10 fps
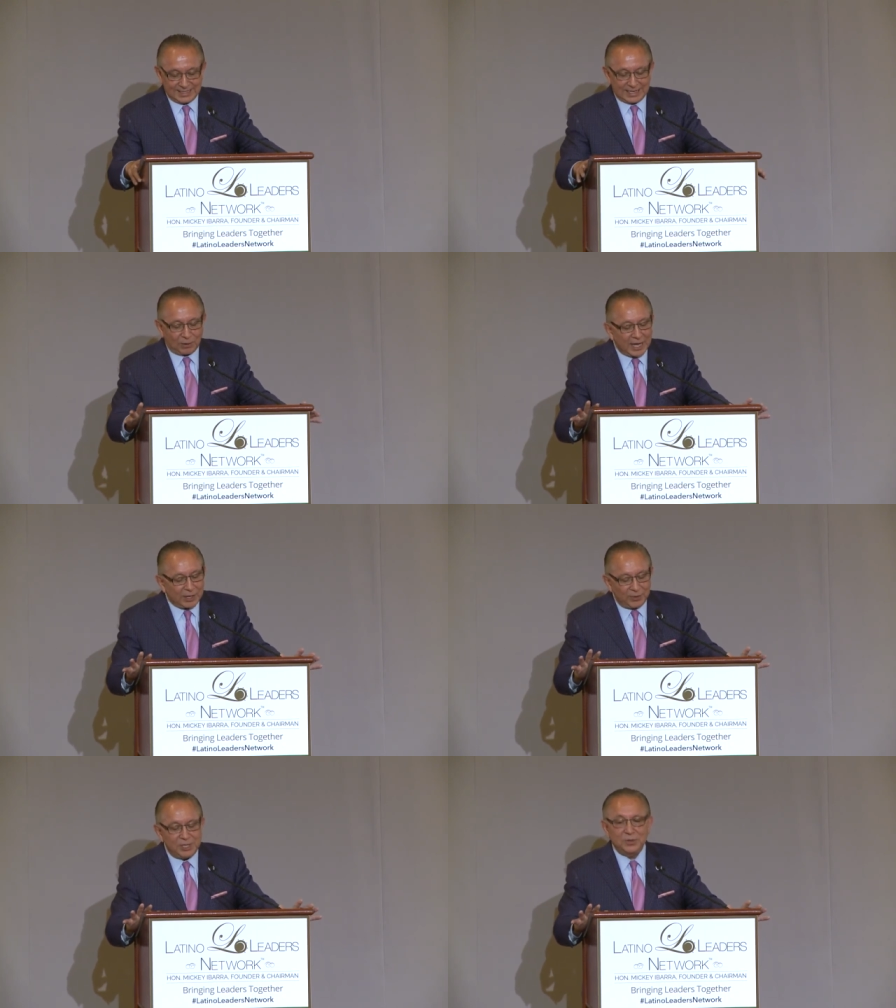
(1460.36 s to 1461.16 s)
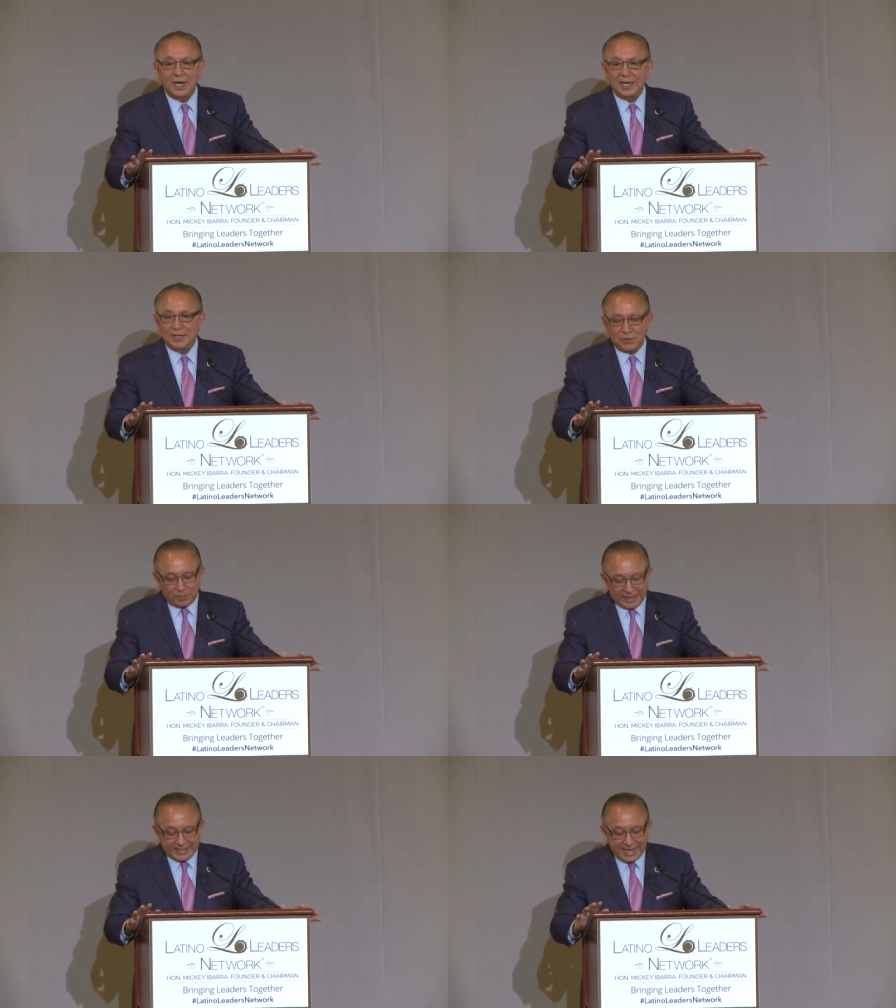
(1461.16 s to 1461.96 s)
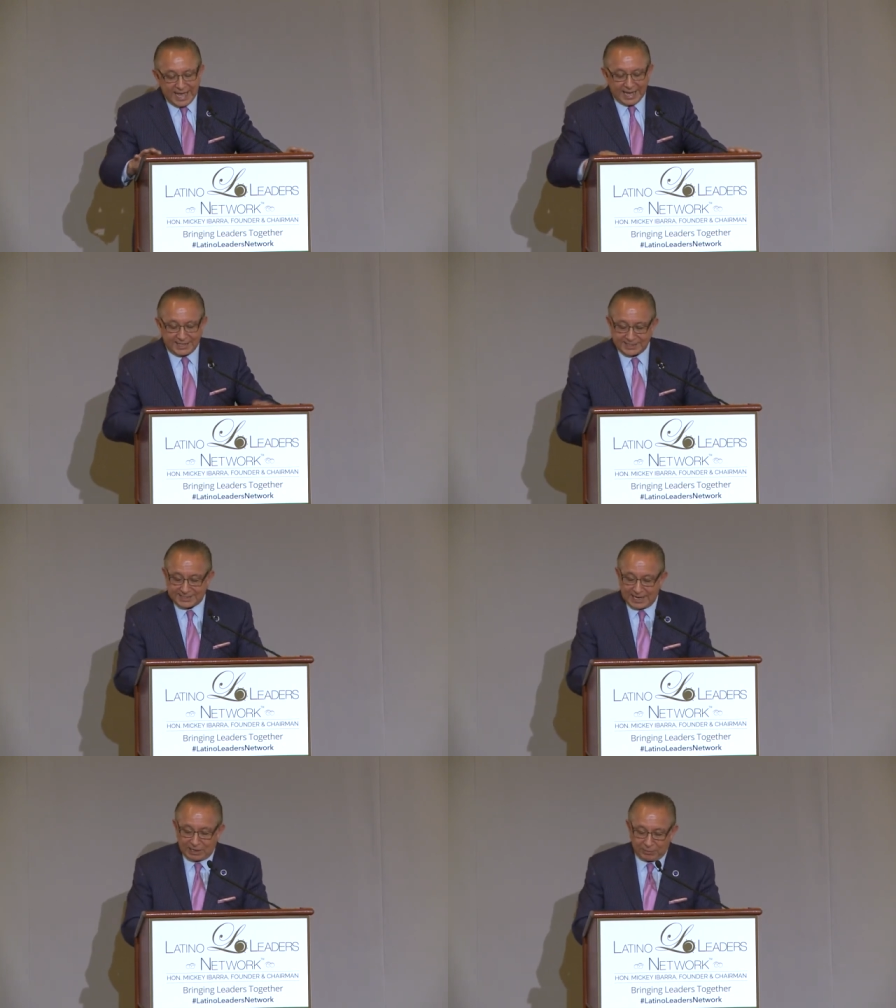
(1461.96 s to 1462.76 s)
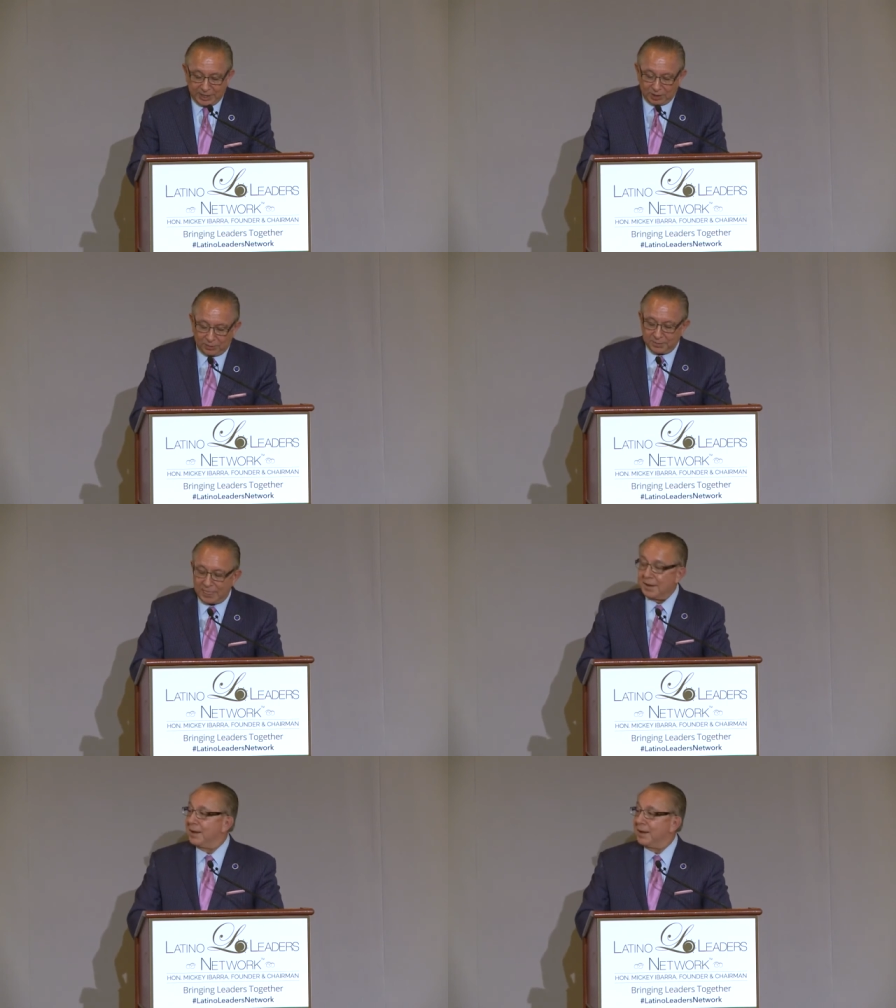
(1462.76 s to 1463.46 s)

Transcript: Now, like reuniting with my dad in Sacramento,